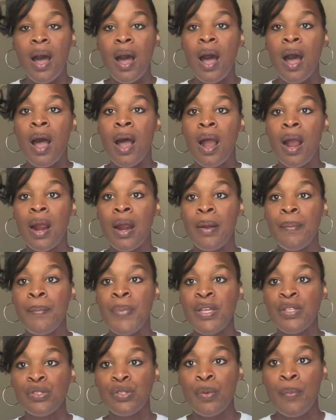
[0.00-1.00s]
are
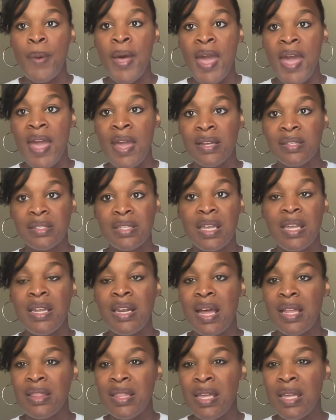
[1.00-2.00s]
pencil packs, and
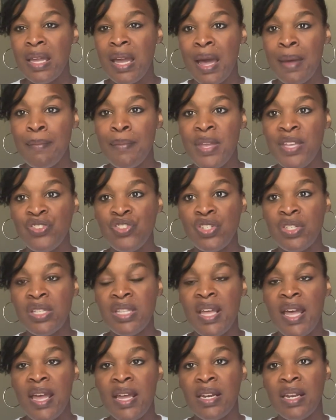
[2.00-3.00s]
I think I mentioned
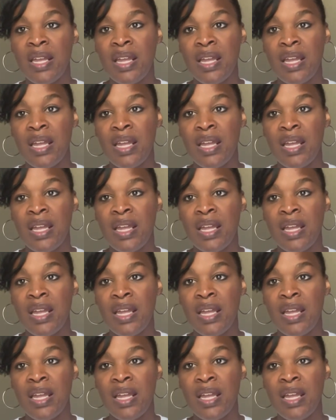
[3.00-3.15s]
that